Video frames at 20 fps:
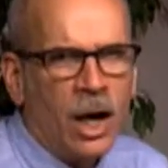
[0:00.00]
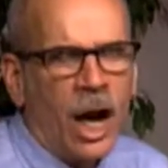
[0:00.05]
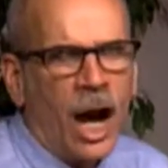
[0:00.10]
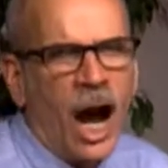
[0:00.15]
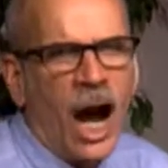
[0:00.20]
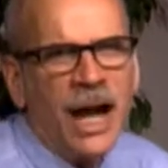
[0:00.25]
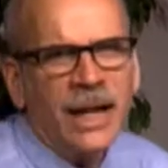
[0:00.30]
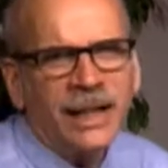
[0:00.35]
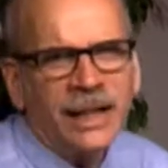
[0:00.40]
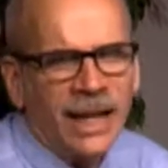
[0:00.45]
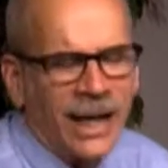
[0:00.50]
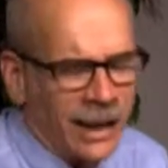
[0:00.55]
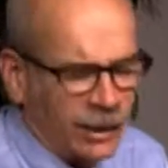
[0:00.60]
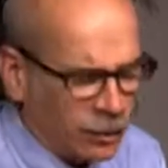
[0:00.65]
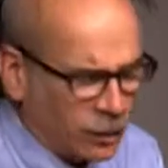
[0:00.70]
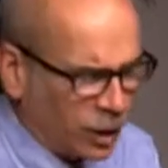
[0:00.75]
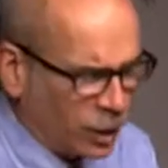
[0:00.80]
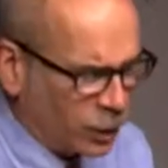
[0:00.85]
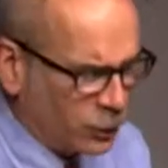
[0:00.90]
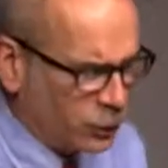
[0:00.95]
I can't
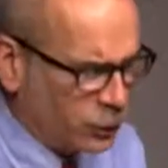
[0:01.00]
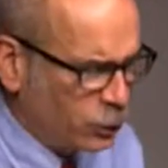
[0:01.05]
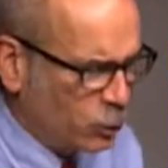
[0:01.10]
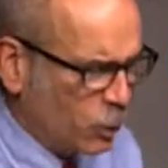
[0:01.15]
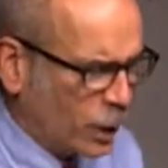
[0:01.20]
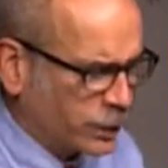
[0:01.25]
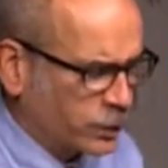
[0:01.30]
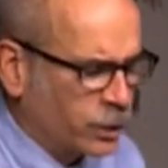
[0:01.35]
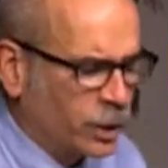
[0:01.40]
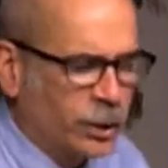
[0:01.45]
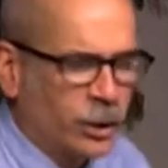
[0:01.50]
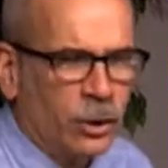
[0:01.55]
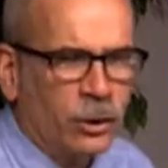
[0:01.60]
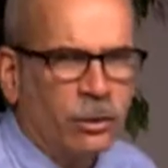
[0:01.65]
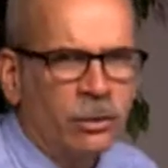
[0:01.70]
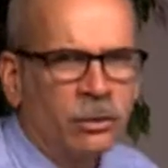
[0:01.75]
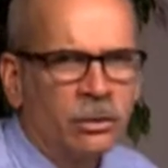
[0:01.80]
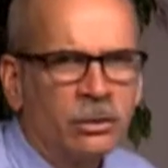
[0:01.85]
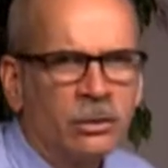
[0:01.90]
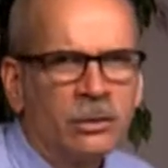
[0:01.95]
tell you what to
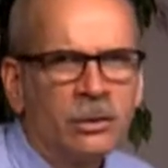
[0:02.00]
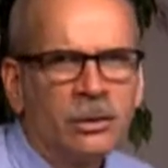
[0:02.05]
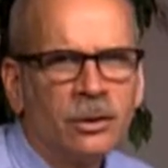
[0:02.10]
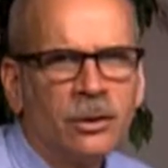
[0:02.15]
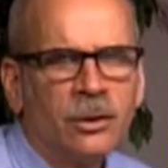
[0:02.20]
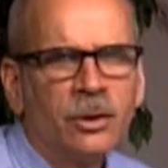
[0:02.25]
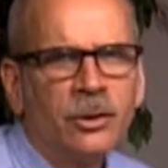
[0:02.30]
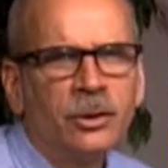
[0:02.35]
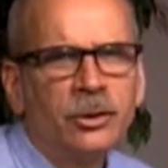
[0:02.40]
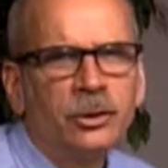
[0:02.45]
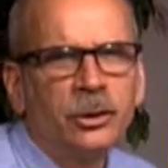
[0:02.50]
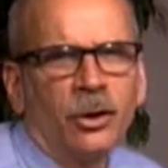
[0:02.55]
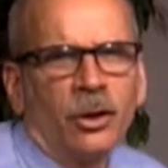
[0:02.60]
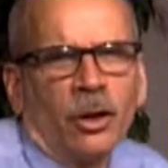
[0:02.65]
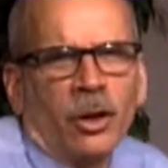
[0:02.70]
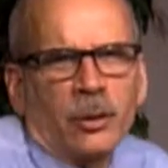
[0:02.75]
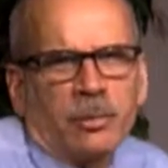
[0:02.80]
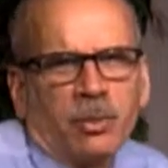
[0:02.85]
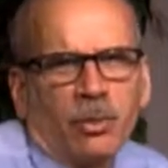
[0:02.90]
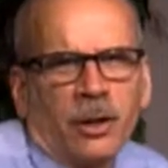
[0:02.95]
do. Yo
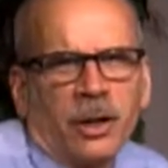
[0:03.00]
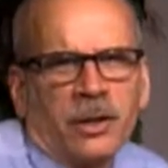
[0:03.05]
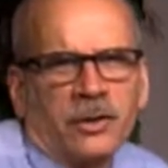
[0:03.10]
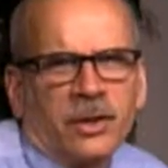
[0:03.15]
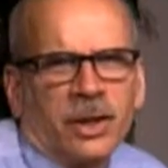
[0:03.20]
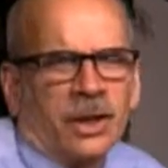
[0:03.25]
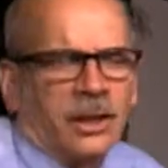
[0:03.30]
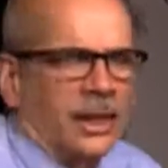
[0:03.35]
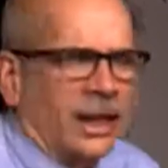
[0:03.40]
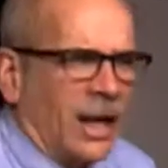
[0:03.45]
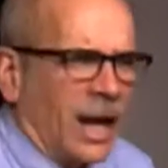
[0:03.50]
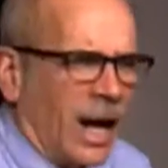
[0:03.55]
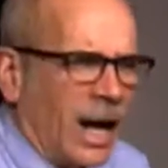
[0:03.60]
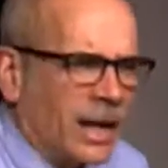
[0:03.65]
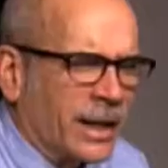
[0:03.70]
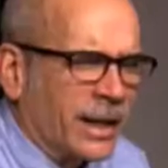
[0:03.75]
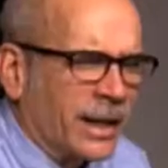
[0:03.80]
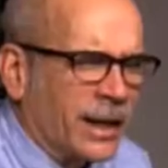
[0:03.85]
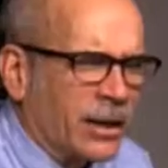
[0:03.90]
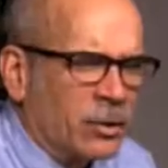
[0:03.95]
no les puedo decir que
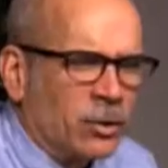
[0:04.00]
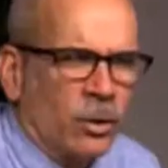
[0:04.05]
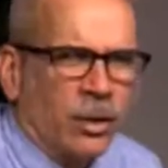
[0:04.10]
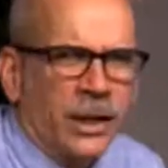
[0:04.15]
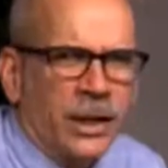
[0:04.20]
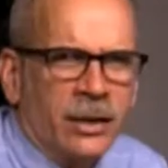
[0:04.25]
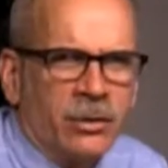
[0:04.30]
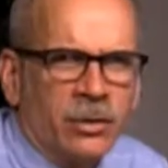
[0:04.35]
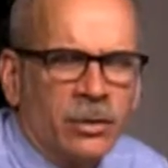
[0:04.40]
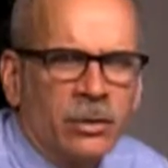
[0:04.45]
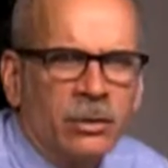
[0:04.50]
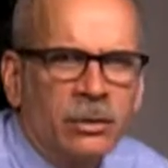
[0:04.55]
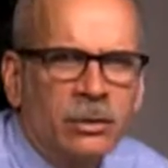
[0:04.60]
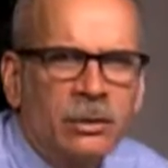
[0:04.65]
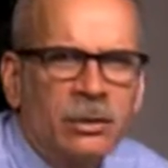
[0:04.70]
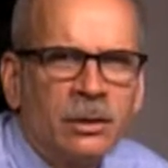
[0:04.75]
haga eso o eso.